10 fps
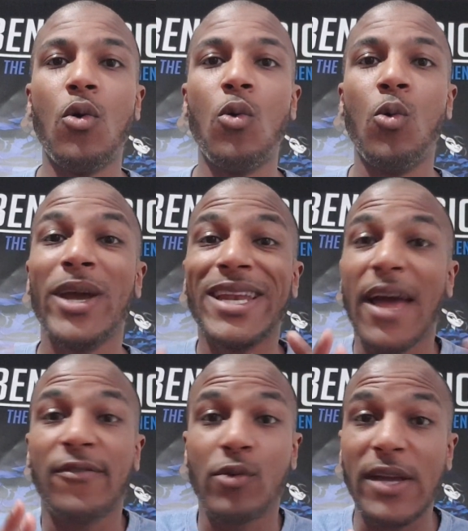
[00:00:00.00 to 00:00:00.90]
we
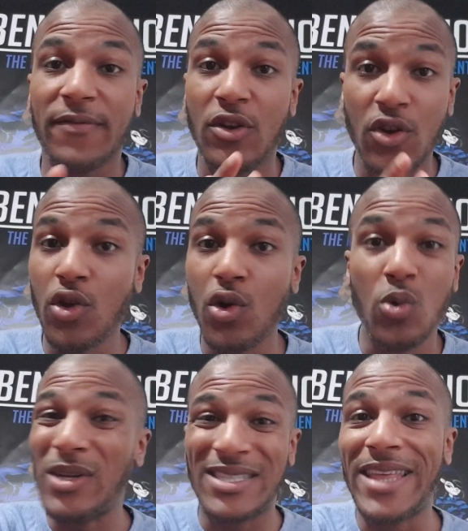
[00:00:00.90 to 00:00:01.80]
never even knew
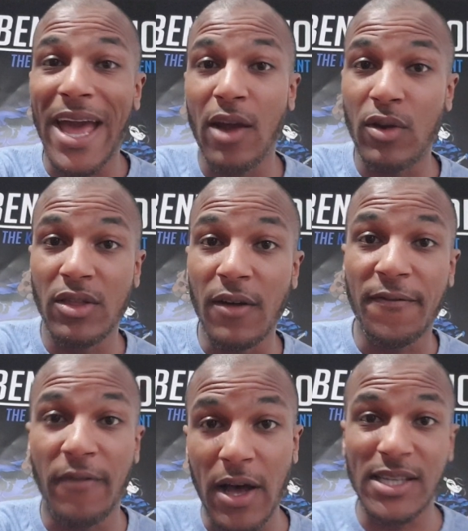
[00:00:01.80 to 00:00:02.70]
was there in the
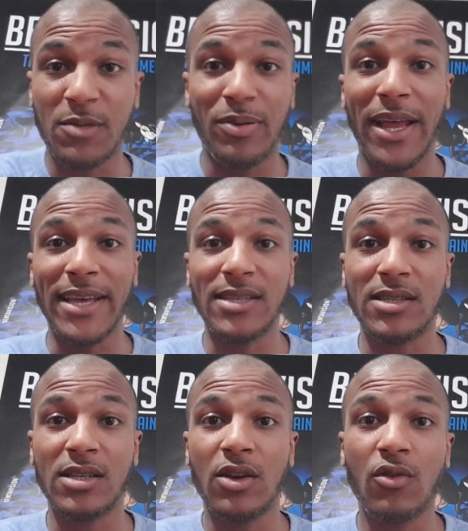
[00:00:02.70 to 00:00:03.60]
first
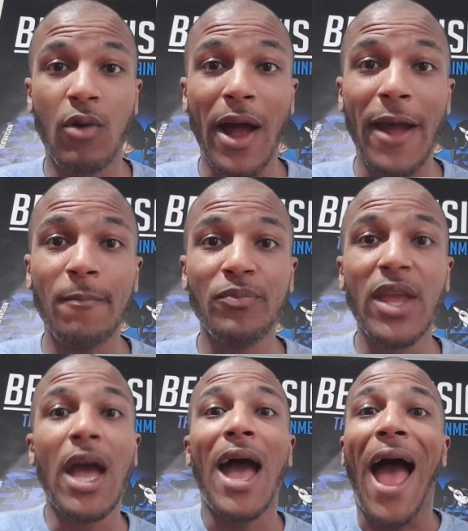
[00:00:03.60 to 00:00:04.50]
place, right?
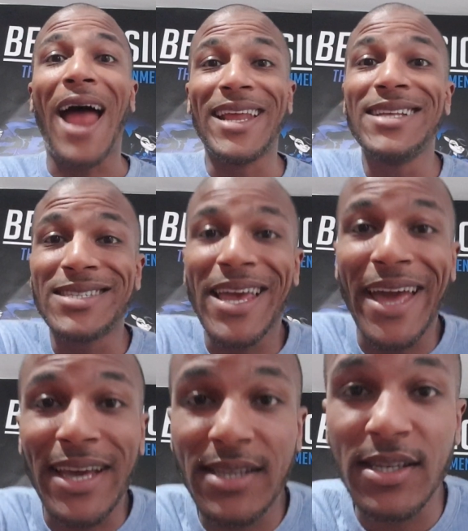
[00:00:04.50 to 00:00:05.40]
And it
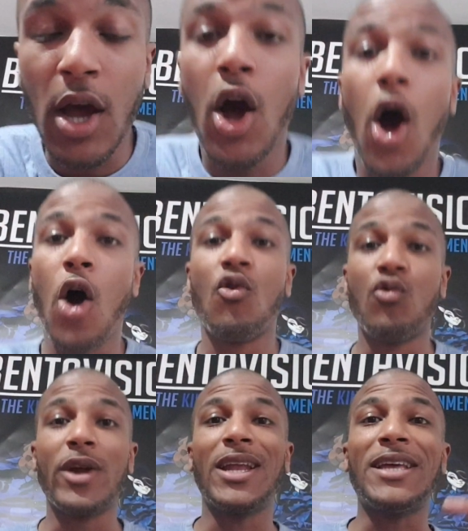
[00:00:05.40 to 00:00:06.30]
takes a
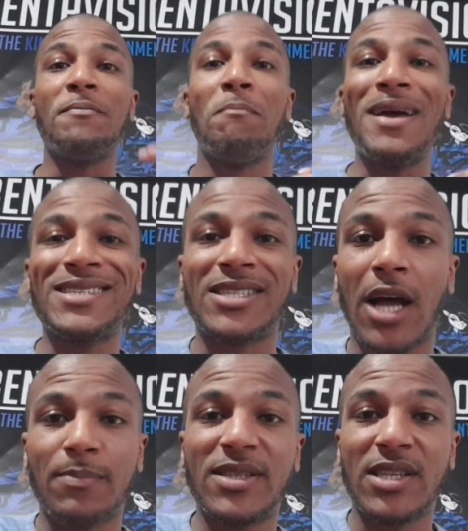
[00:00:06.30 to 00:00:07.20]
really messed
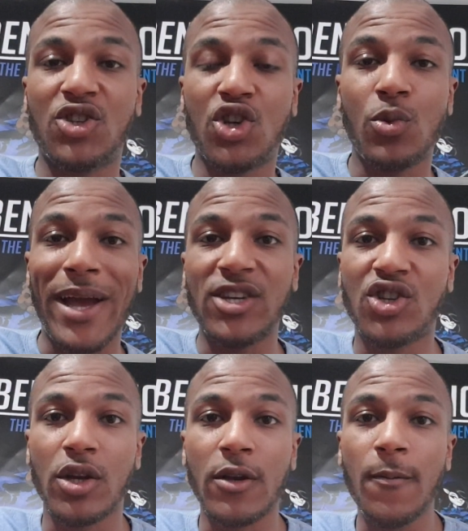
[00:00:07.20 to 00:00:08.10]
up
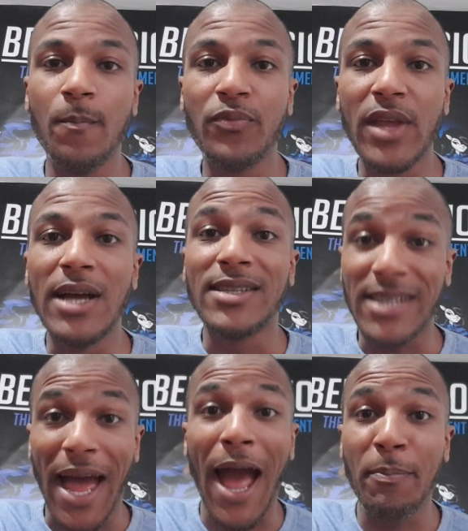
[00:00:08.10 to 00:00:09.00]
situation
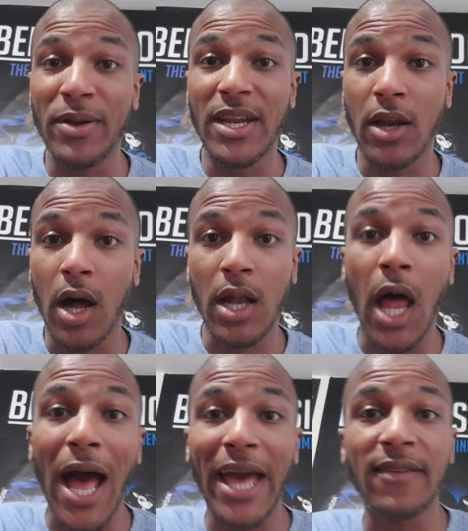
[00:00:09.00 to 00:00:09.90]
to happen in our
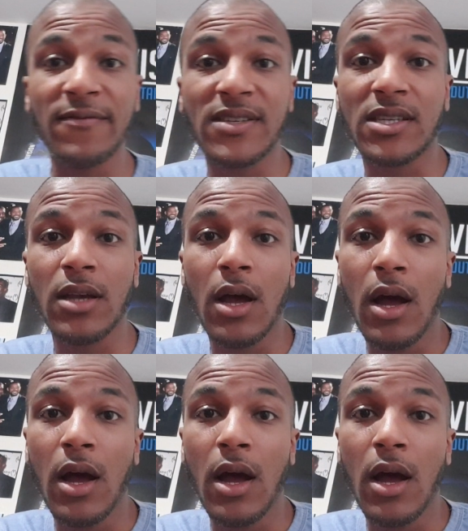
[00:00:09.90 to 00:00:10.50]
lives